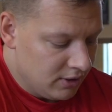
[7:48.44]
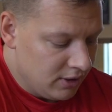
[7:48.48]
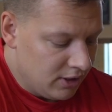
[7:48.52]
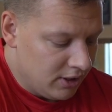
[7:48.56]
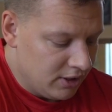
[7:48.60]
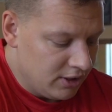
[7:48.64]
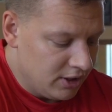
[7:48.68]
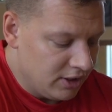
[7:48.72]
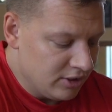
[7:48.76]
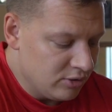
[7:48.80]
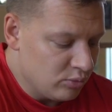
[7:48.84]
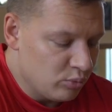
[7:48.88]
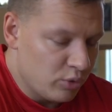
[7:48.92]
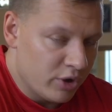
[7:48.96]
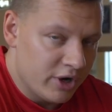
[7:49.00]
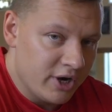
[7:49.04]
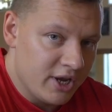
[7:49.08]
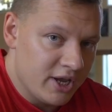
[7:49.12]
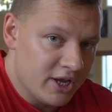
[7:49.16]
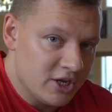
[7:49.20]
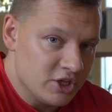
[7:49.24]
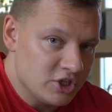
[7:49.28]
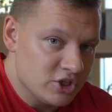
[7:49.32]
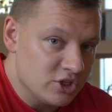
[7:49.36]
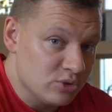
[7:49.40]
Another
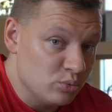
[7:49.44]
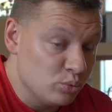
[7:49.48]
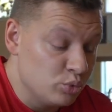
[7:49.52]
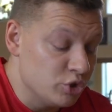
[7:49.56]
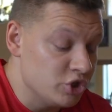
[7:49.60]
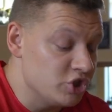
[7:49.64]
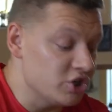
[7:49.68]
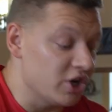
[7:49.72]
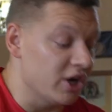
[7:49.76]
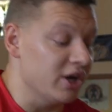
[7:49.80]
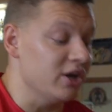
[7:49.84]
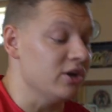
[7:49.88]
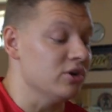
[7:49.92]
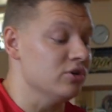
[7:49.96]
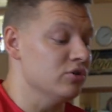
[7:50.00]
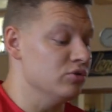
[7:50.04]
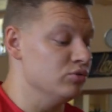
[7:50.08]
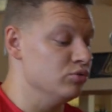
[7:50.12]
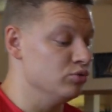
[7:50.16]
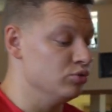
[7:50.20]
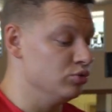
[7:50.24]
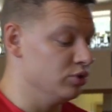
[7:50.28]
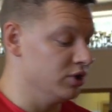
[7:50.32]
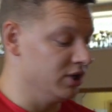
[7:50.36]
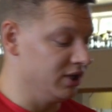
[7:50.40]
variation which I
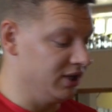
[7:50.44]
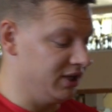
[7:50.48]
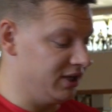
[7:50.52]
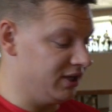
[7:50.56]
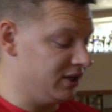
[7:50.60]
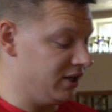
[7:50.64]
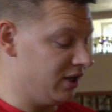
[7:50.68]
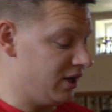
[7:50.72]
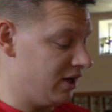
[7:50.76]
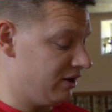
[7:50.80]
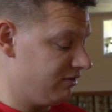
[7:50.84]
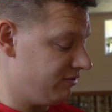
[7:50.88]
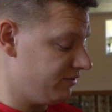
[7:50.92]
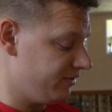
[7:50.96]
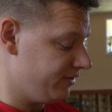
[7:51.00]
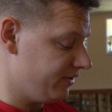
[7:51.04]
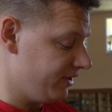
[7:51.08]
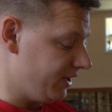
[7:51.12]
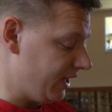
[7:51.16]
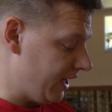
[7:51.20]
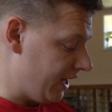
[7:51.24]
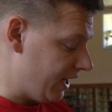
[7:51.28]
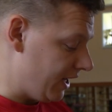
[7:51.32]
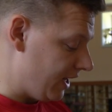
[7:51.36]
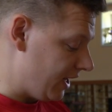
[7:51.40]
really love,
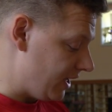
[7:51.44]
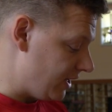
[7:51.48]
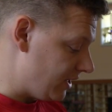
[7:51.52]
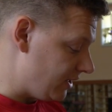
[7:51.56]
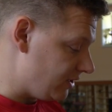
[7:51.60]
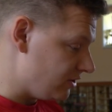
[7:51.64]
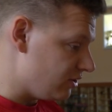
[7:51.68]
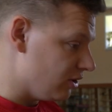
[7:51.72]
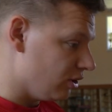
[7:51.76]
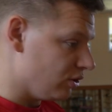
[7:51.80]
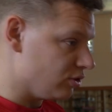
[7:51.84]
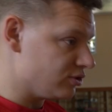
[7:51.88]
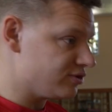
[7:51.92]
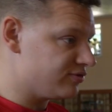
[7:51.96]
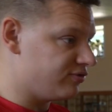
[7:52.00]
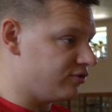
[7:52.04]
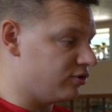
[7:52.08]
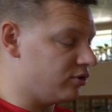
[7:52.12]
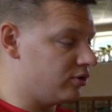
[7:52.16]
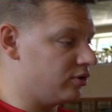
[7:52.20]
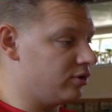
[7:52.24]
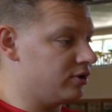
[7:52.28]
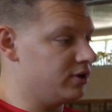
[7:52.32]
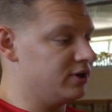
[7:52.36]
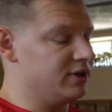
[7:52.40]
and it goes
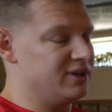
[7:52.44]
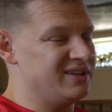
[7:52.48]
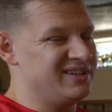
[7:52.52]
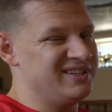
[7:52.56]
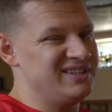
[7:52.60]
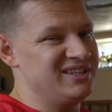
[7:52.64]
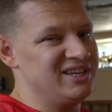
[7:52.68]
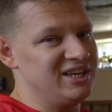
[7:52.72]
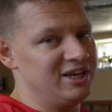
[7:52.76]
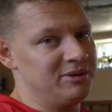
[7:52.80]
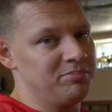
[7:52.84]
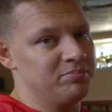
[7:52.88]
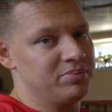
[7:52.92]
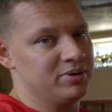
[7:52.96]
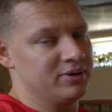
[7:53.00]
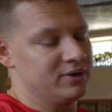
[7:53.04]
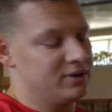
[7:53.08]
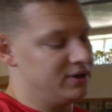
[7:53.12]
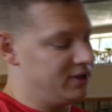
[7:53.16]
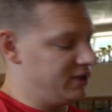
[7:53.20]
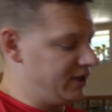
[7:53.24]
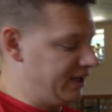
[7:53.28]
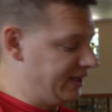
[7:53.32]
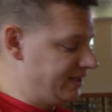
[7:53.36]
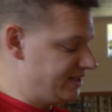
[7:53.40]
for deep
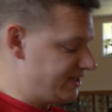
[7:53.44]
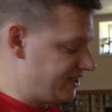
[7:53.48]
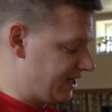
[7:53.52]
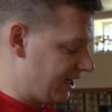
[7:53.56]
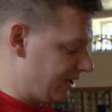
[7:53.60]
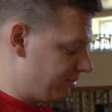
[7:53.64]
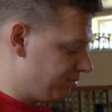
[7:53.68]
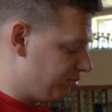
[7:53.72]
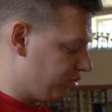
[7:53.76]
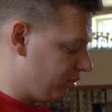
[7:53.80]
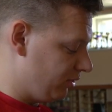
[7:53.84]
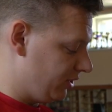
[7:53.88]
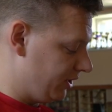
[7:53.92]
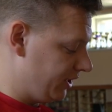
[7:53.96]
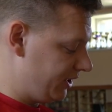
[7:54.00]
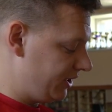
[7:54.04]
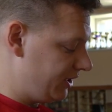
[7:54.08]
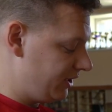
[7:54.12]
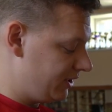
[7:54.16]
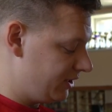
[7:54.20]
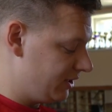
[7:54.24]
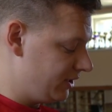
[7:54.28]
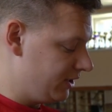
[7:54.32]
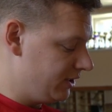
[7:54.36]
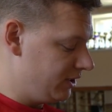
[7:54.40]
inside
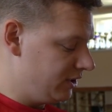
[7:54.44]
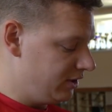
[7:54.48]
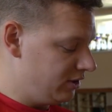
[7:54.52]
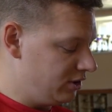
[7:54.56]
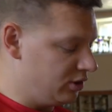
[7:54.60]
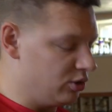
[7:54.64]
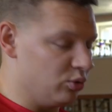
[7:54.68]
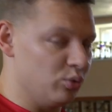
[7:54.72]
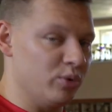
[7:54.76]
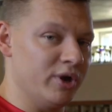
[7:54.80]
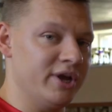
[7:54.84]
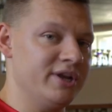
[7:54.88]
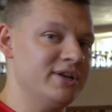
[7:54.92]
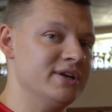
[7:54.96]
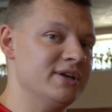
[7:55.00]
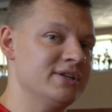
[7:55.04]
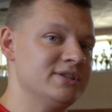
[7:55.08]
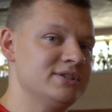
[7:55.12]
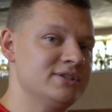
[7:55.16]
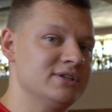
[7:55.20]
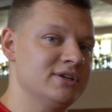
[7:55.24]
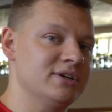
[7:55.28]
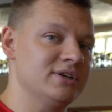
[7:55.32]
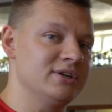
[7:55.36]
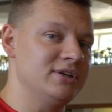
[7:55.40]
pulling, the way
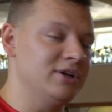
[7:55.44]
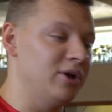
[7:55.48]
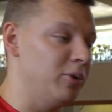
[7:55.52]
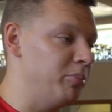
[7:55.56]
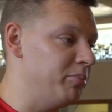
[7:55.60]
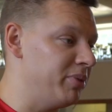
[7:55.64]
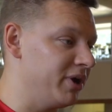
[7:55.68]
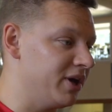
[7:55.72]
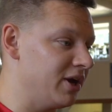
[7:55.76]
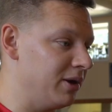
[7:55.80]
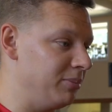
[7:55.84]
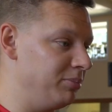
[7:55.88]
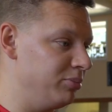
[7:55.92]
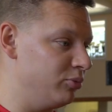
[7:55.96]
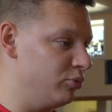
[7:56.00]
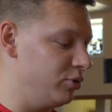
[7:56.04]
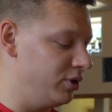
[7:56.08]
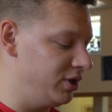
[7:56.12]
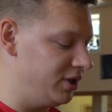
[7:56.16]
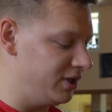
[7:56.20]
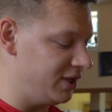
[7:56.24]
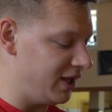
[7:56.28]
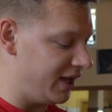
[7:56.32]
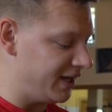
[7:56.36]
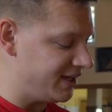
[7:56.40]
that Neil Pickup
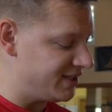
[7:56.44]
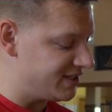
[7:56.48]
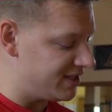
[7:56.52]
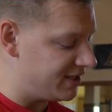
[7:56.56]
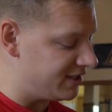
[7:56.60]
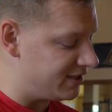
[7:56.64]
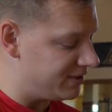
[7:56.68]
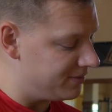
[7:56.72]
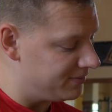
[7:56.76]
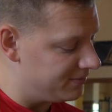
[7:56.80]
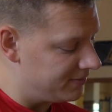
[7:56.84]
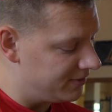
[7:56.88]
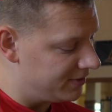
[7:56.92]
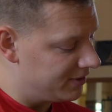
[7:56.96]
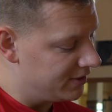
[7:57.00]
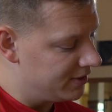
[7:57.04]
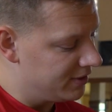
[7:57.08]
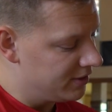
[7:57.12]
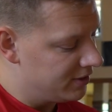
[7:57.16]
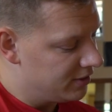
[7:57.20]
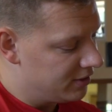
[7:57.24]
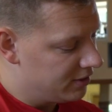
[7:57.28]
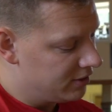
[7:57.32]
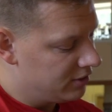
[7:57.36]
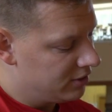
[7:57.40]
really likes it.
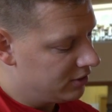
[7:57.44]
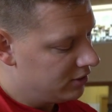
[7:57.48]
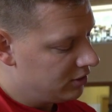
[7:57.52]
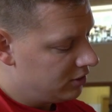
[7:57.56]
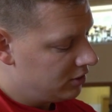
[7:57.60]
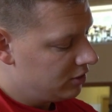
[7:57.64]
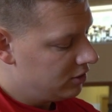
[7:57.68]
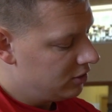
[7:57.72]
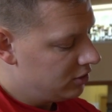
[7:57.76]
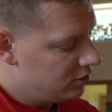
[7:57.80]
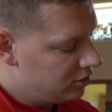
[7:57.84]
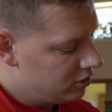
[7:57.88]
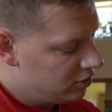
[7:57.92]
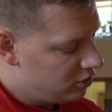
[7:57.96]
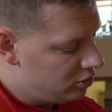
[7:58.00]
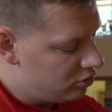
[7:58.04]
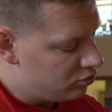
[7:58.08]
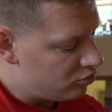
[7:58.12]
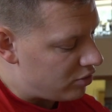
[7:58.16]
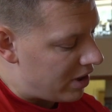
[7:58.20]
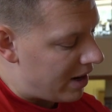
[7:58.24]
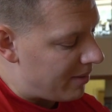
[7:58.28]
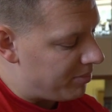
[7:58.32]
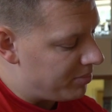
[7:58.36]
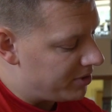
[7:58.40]
You
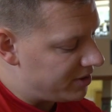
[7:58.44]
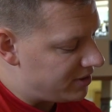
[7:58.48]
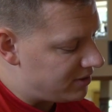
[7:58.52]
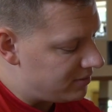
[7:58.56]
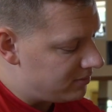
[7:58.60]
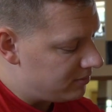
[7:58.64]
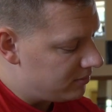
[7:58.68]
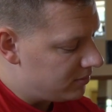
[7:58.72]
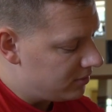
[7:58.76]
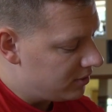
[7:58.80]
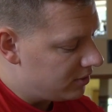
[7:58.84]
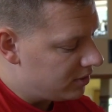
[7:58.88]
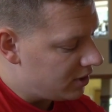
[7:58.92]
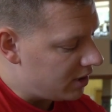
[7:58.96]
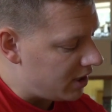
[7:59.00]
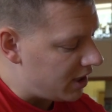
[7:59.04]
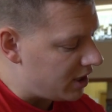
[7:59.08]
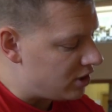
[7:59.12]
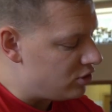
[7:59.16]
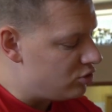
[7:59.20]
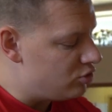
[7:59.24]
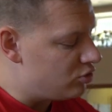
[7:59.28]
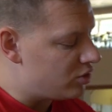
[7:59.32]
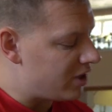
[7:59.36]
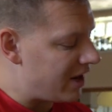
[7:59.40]
wrap it
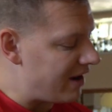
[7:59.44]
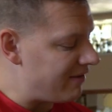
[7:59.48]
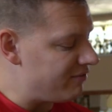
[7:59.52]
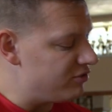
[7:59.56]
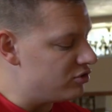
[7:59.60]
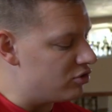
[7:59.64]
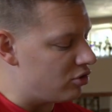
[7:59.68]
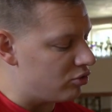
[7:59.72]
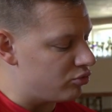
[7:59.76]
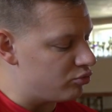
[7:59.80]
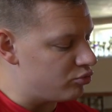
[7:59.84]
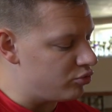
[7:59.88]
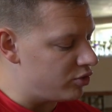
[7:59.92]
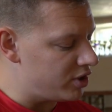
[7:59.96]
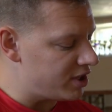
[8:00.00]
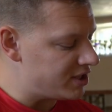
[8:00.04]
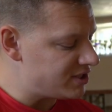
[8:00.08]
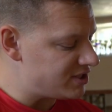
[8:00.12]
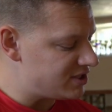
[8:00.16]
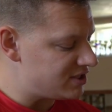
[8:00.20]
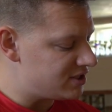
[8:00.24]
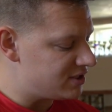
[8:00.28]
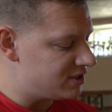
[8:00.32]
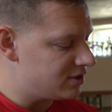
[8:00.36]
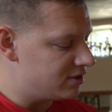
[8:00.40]
and you have your
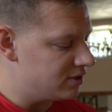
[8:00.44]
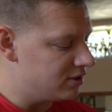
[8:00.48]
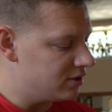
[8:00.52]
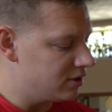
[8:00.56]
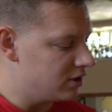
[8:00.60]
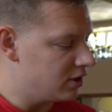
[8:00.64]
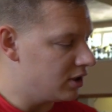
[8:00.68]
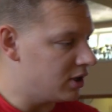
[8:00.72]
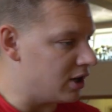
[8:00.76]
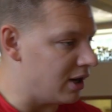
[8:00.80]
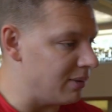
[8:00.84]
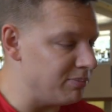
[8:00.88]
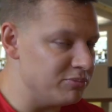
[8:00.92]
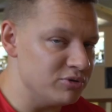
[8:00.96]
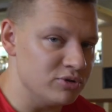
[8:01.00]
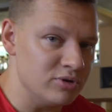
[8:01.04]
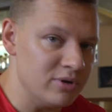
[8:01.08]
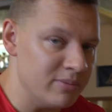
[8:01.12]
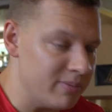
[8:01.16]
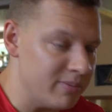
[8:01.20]
wrist cupped to the